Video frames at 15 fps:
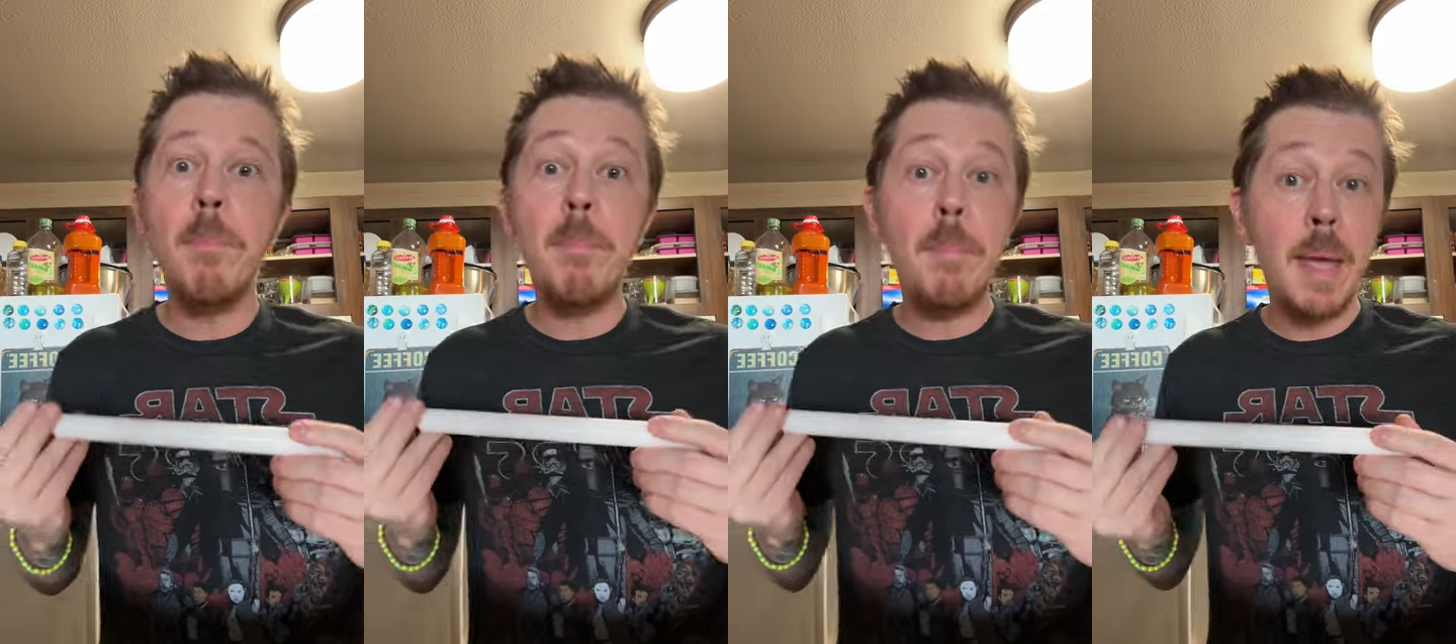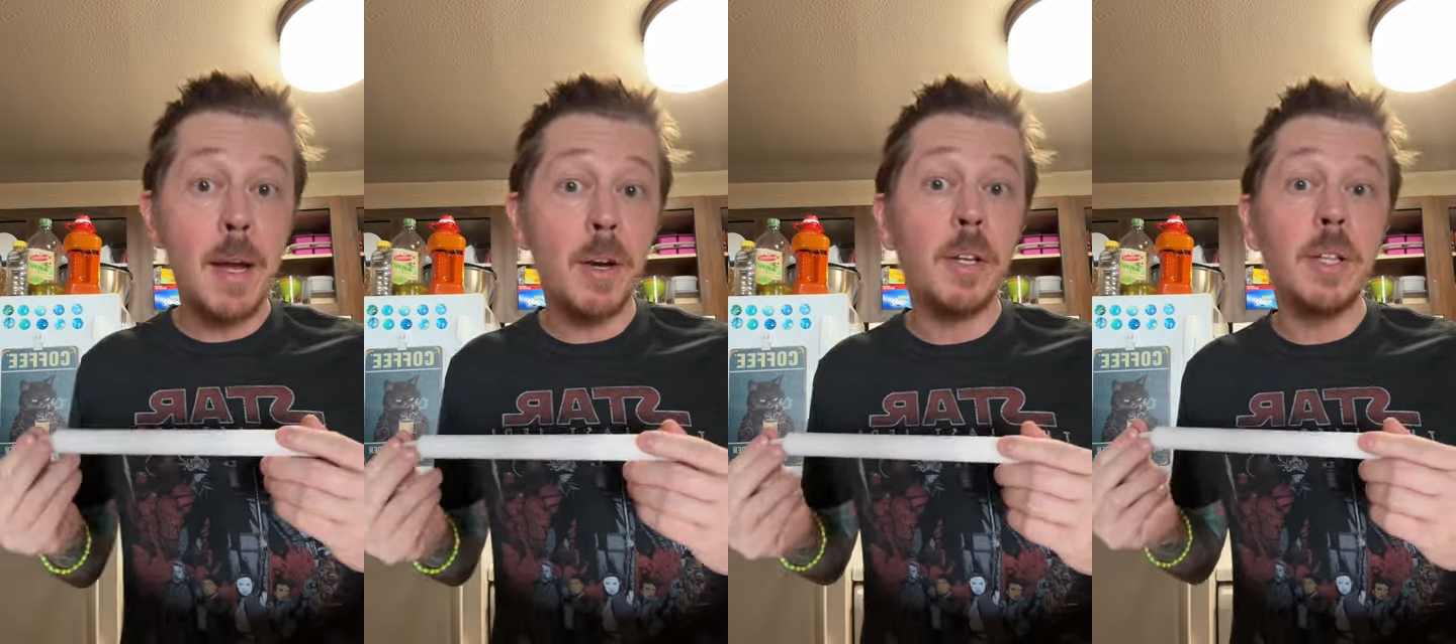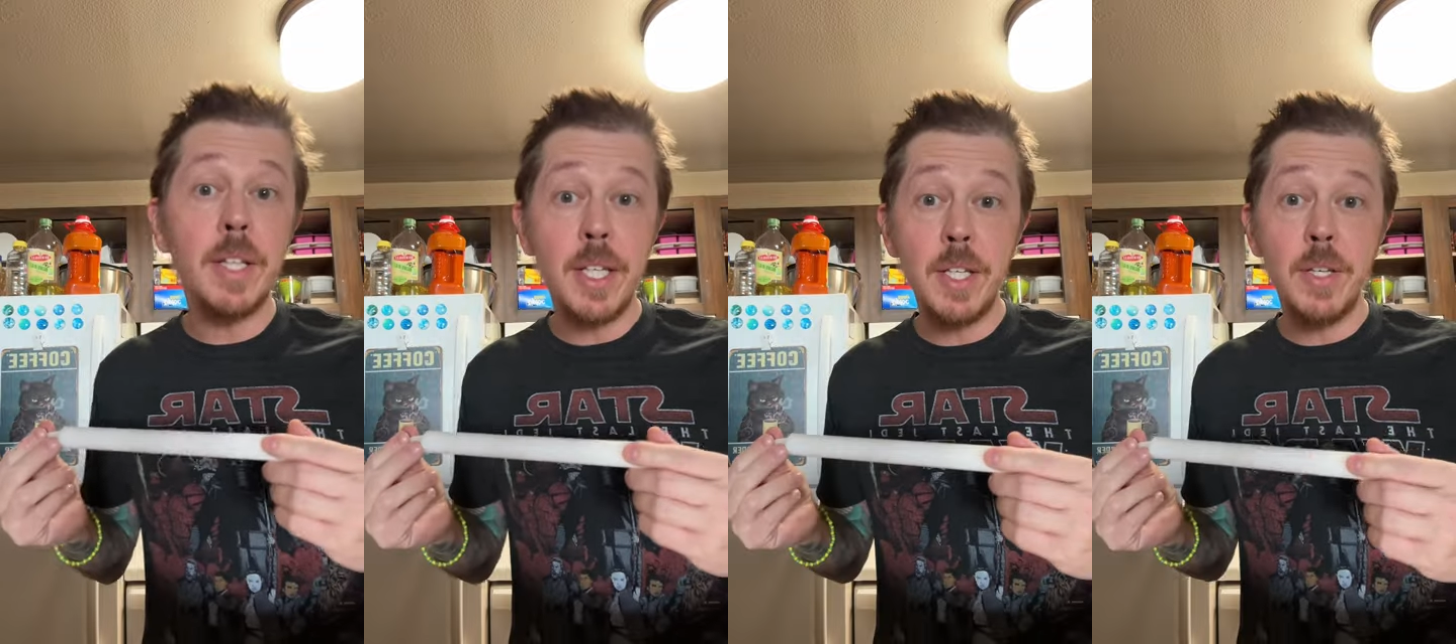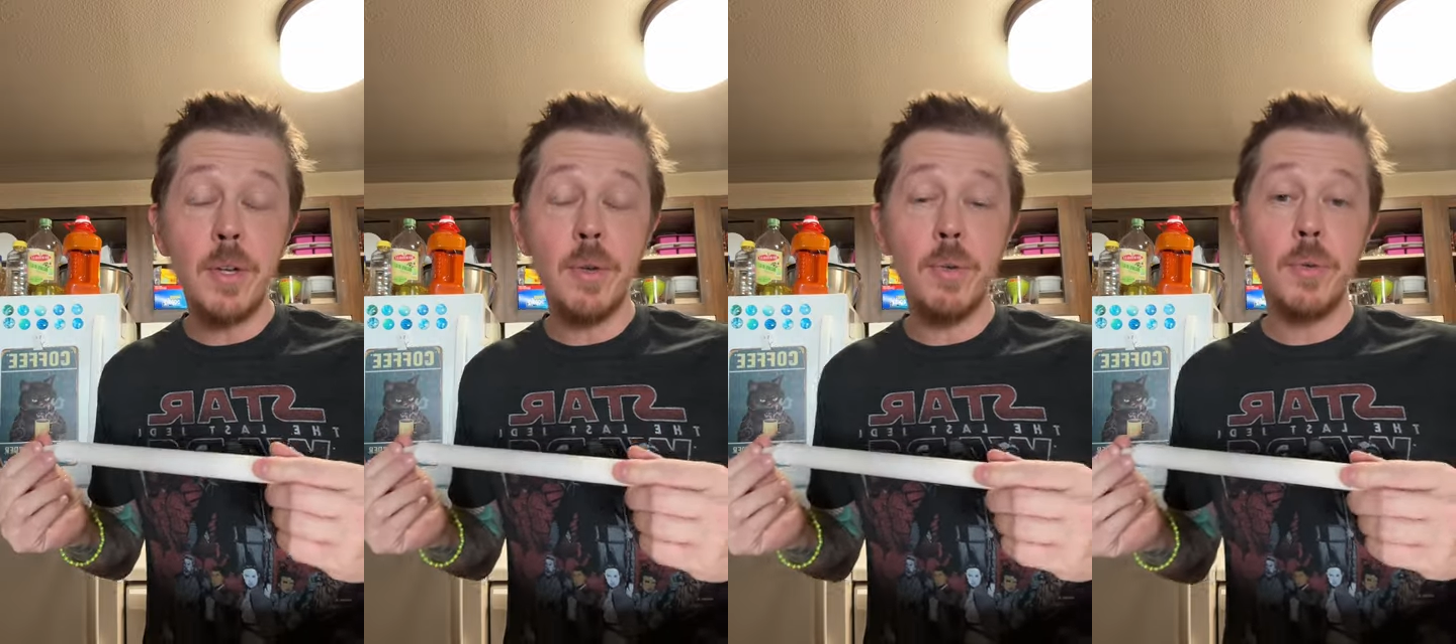barely
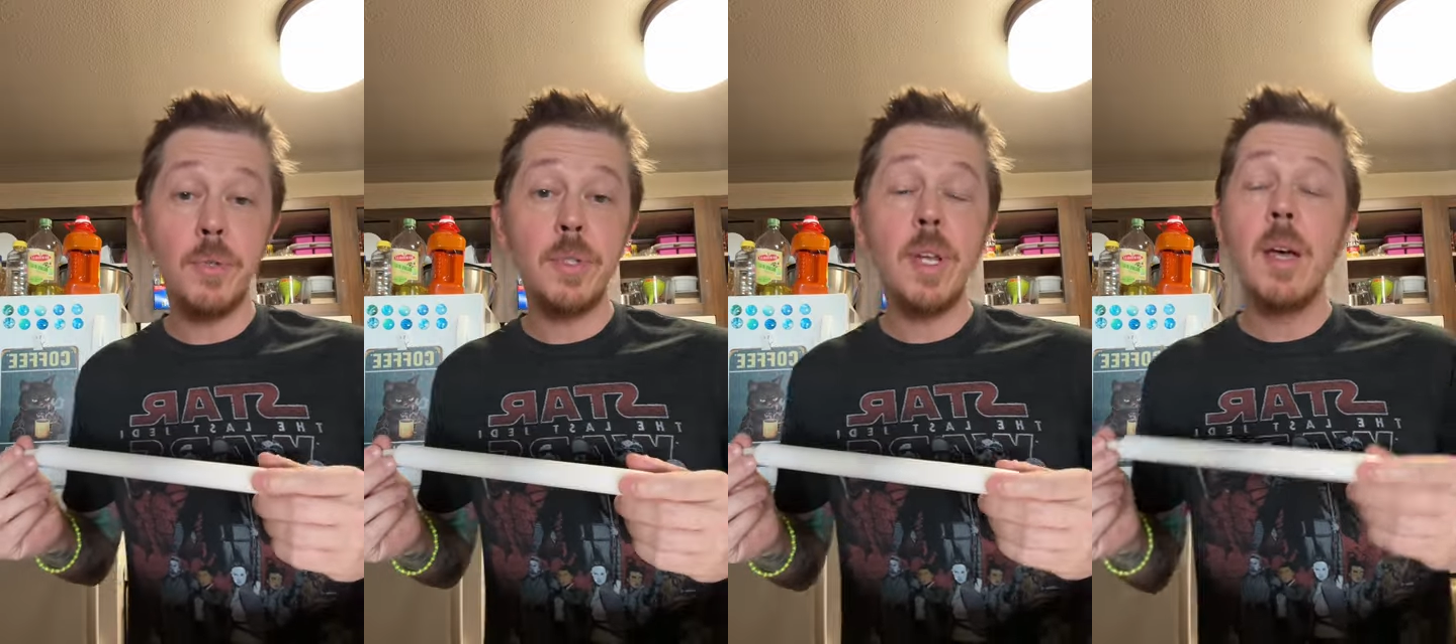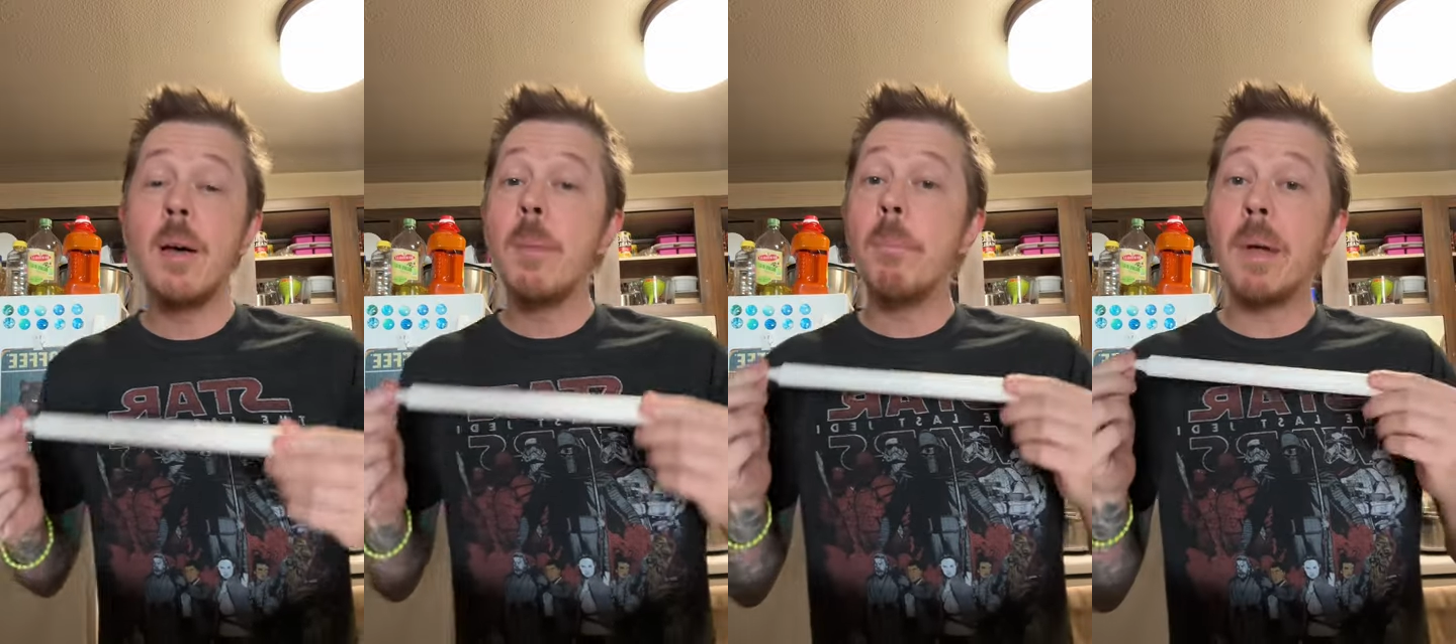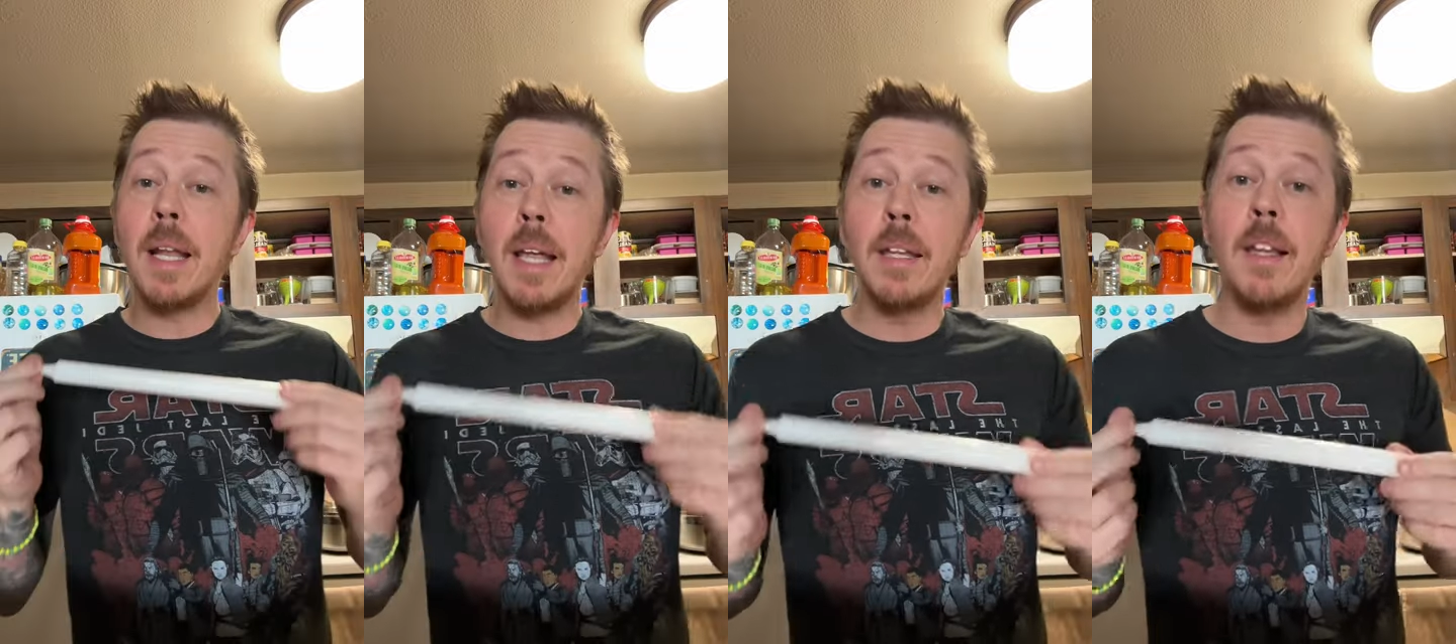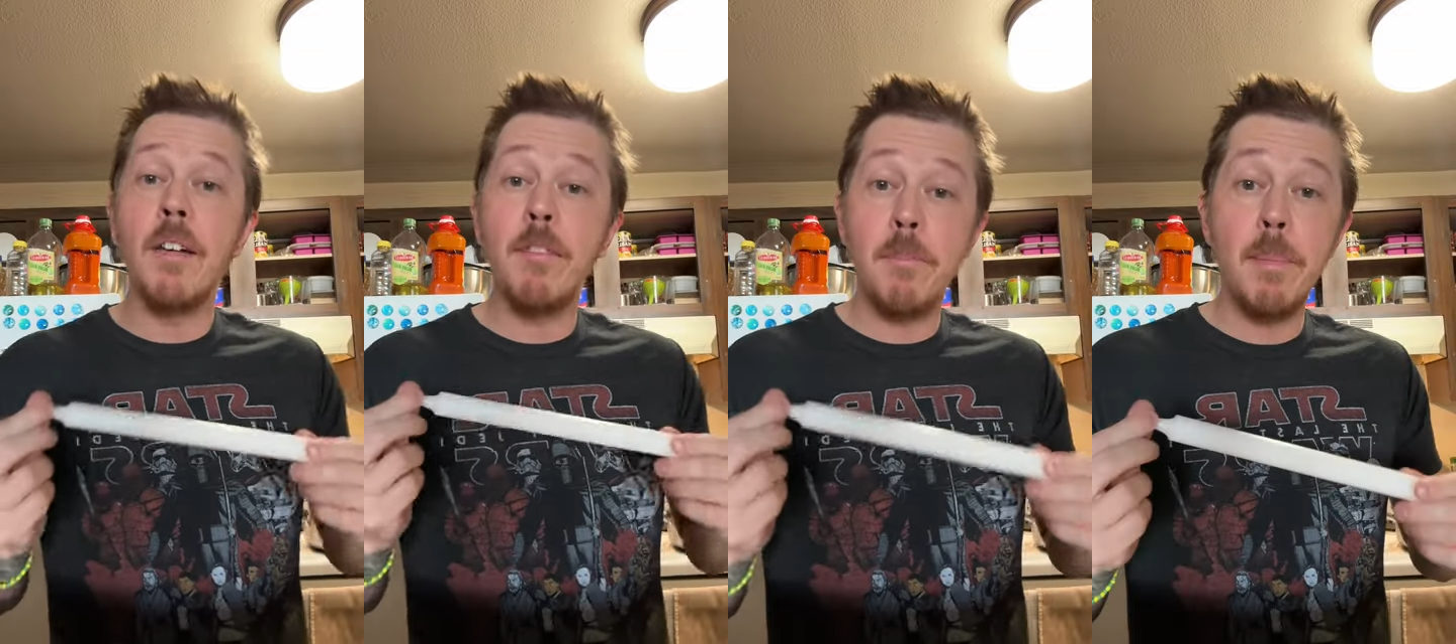use, but I
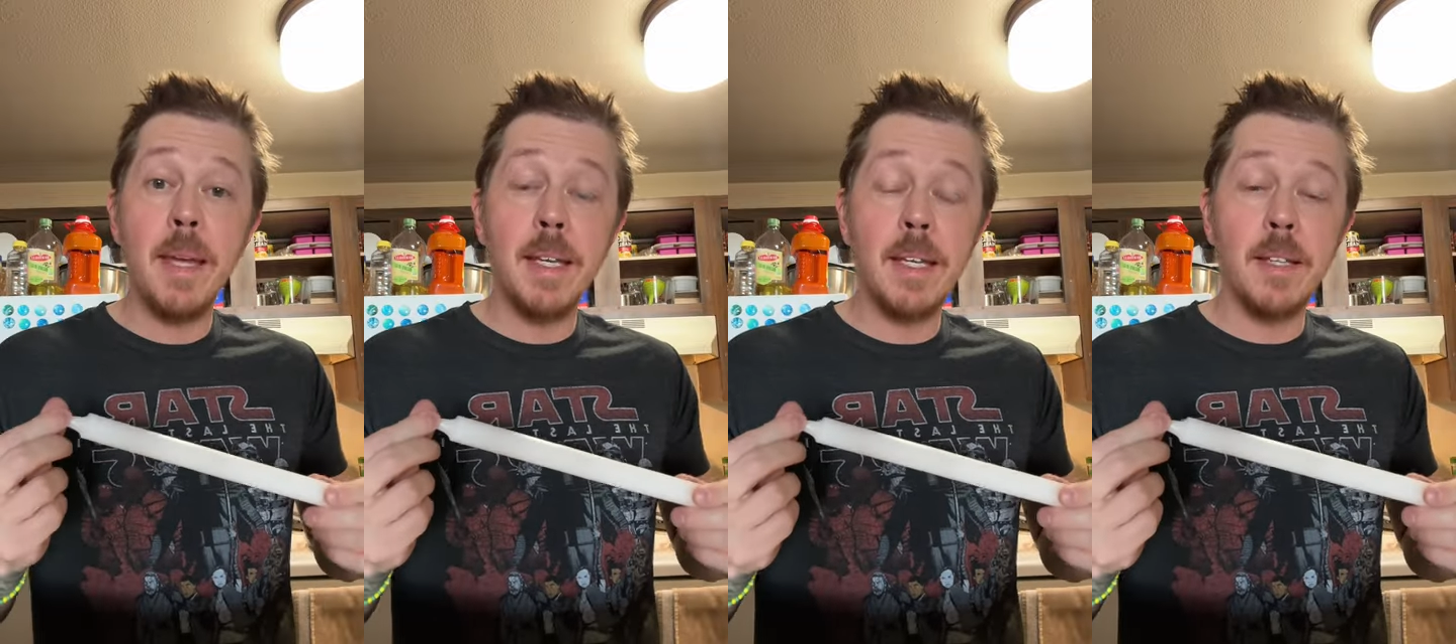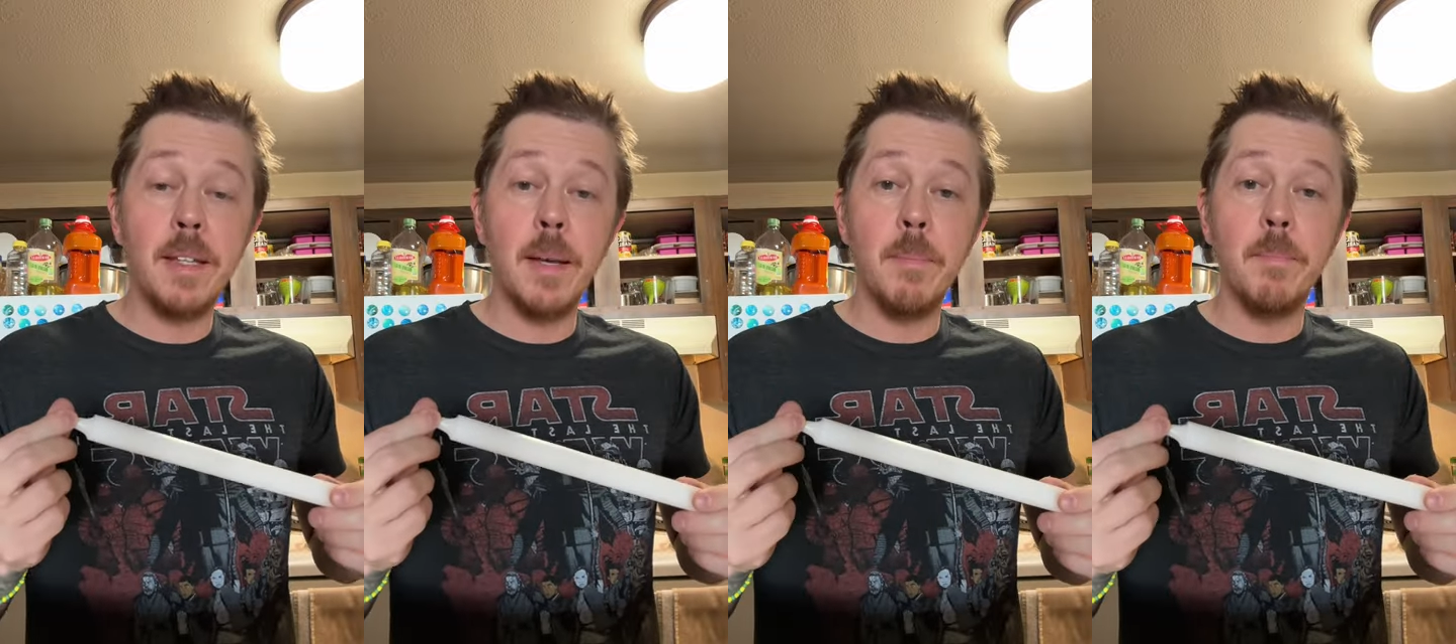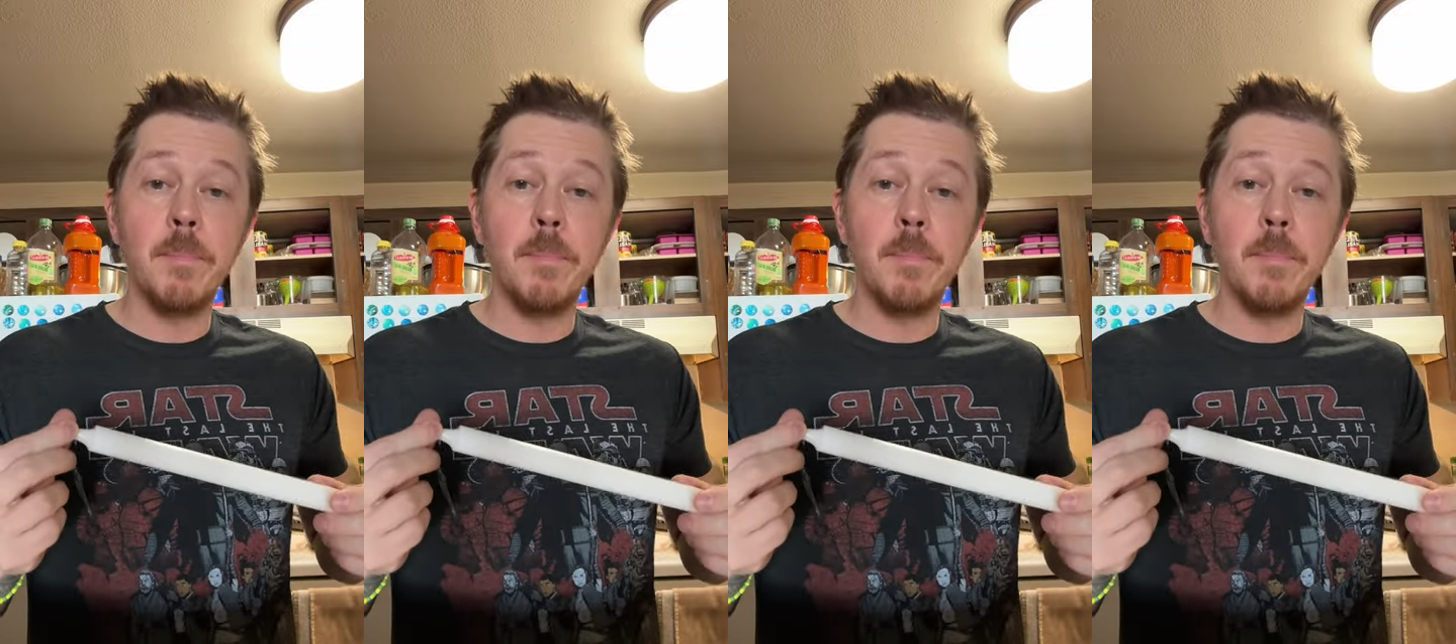love making them.